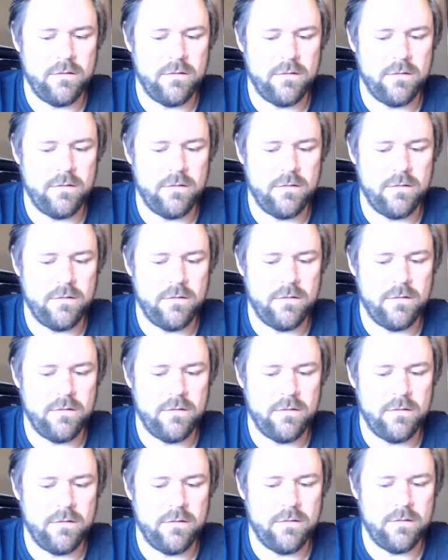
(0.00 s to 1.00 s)
about how the
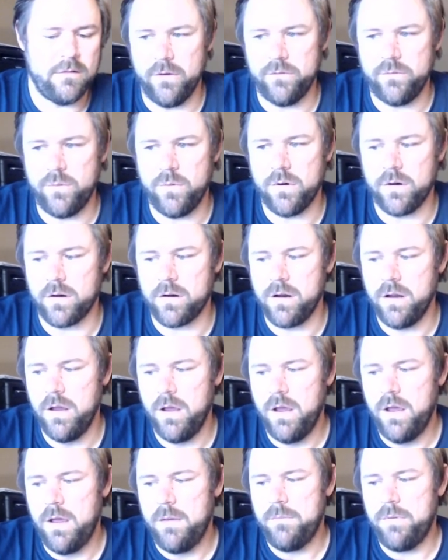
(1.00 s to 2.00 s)
shade walls work.
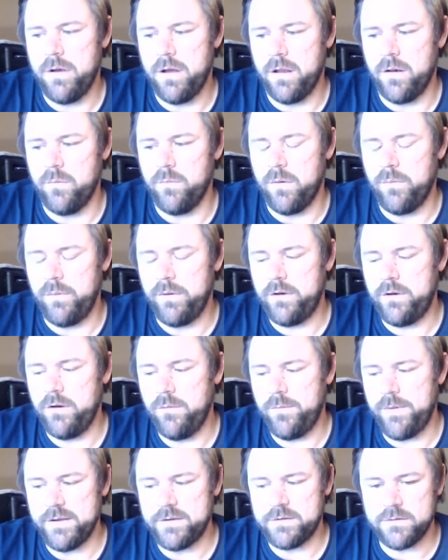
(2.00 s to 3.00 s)
But what we do
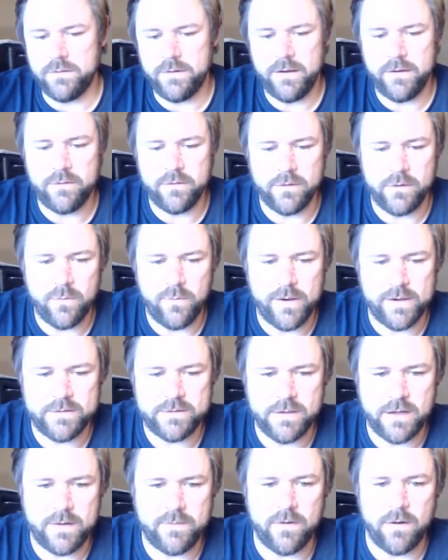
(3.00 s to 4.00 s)
basically is on the west
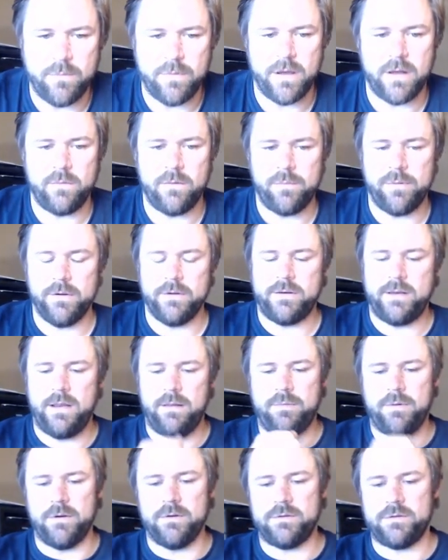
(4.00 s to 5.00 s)
side of our bed, we put
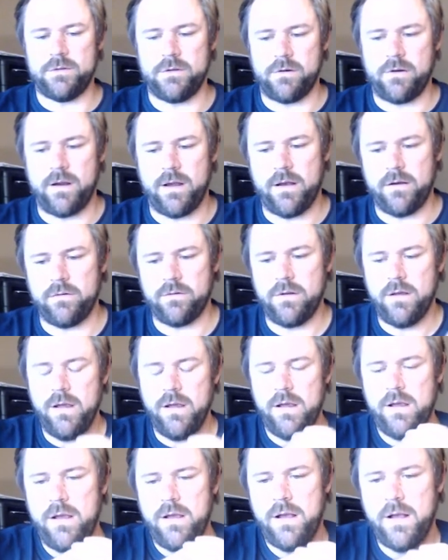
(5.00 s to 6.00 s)
T-posts in the ground
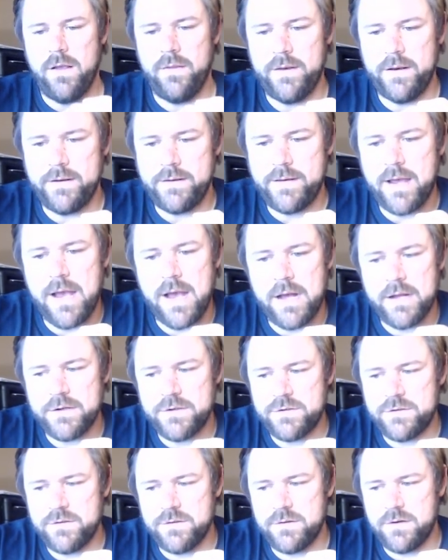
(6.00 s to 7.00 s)
and then
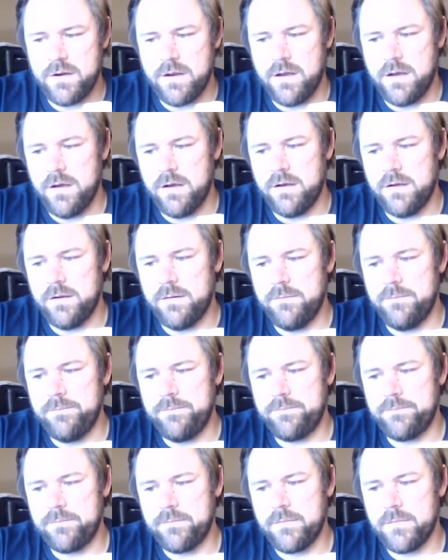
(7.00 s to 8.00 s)
attach um,
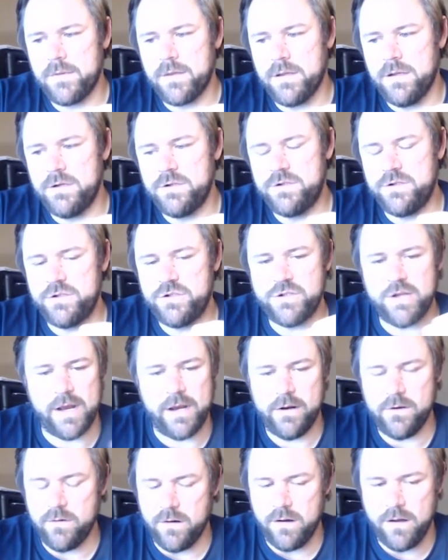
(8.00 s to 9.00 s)
just
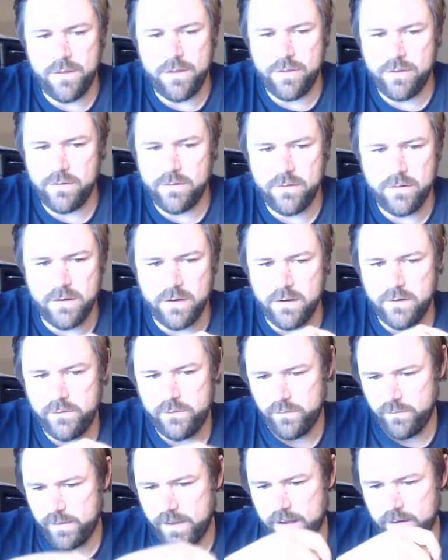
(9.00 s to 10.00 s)
shade cloth uh,
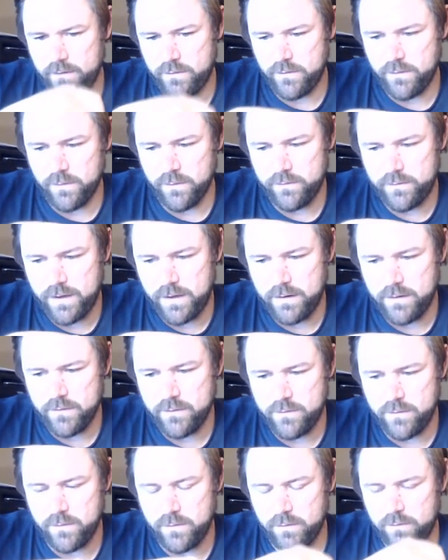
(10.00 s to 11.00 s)
to that to those T
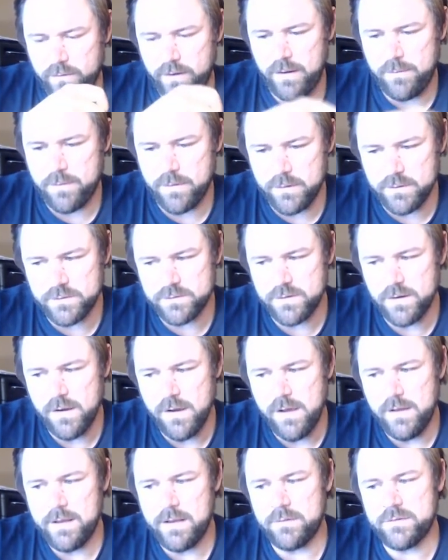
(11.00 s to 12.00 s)
to those T-posts.
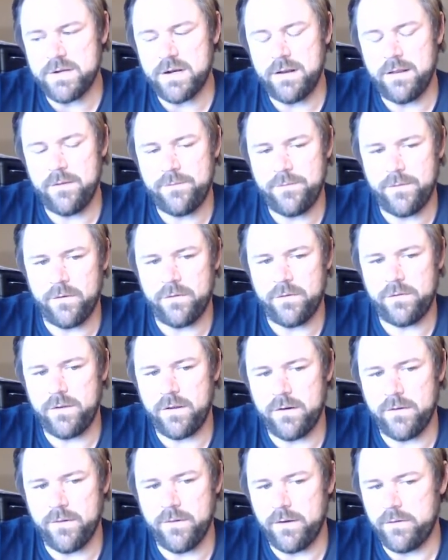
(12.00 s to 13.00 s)
That was kind of the first
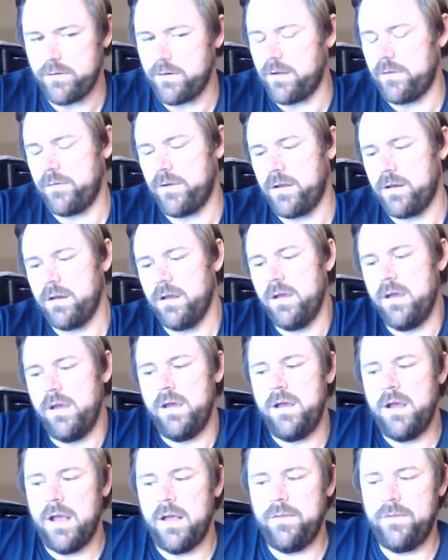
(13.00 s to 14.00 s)
iteration of it.
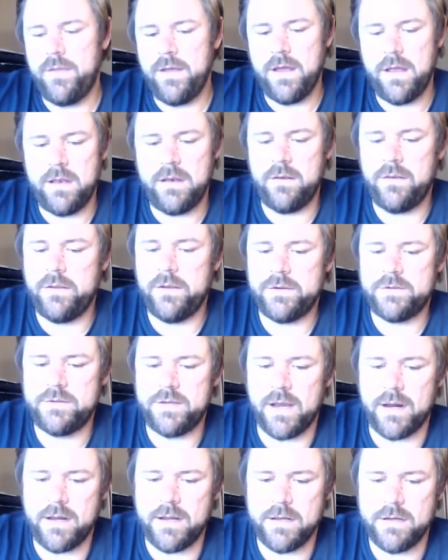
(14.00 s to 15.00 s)
And then the
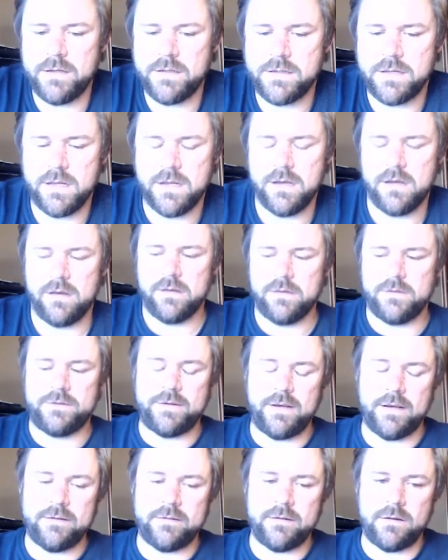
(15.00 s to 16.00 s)
second uh,
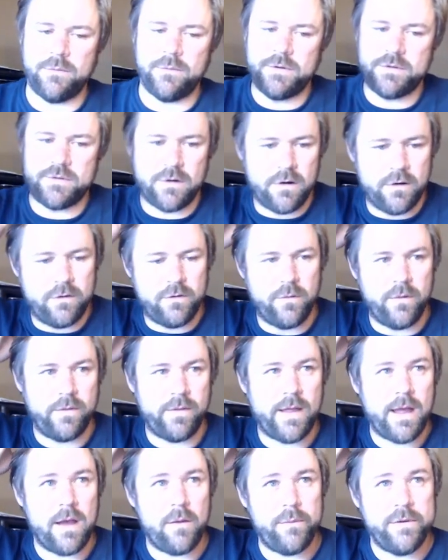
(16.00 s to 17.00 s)
season that we started doing
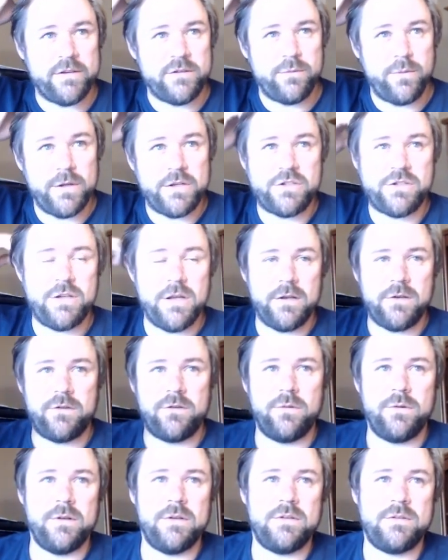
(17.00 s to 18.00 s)
that, we switched it
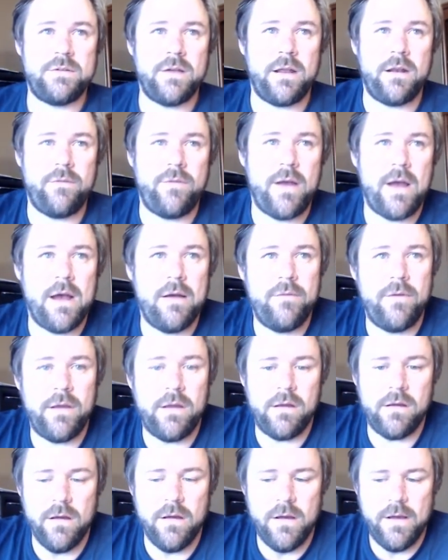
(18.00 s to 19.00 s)
to instead of
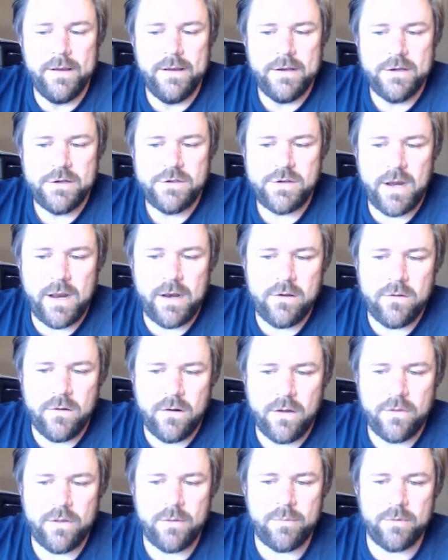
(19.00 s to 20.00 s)
having shade
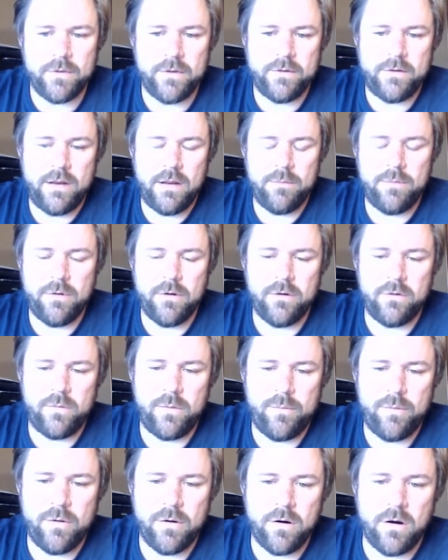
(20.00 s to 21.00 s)
cloth up on the T-posts, we
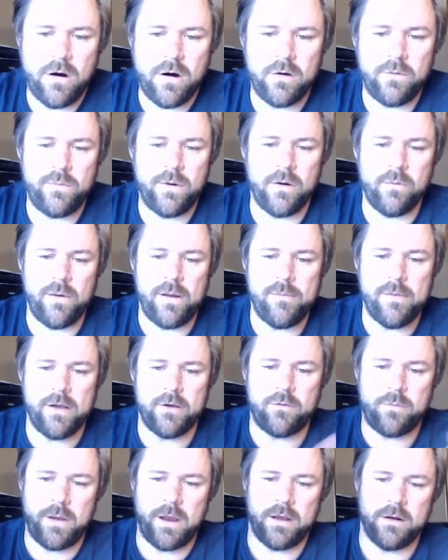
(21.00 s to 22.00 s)
put hardware
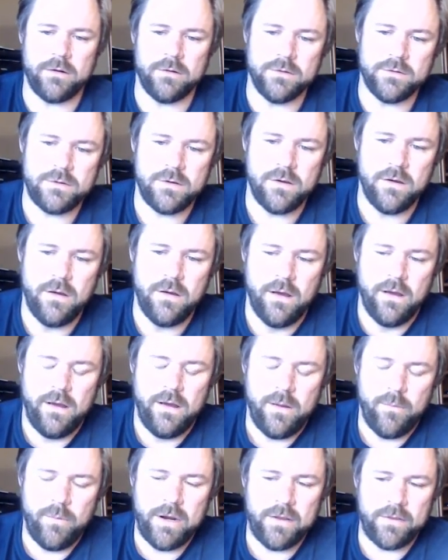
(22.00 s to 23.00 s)
remesh panels.
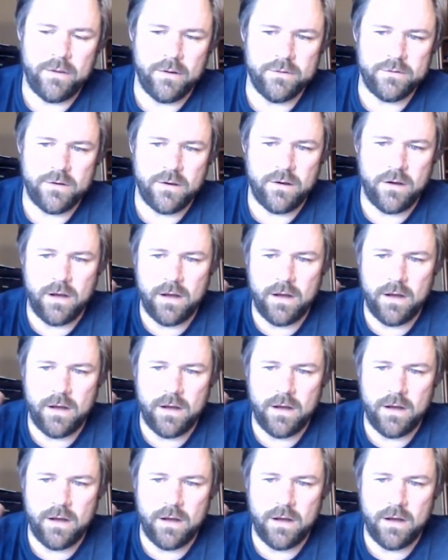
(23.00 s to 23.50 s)
And we get those at,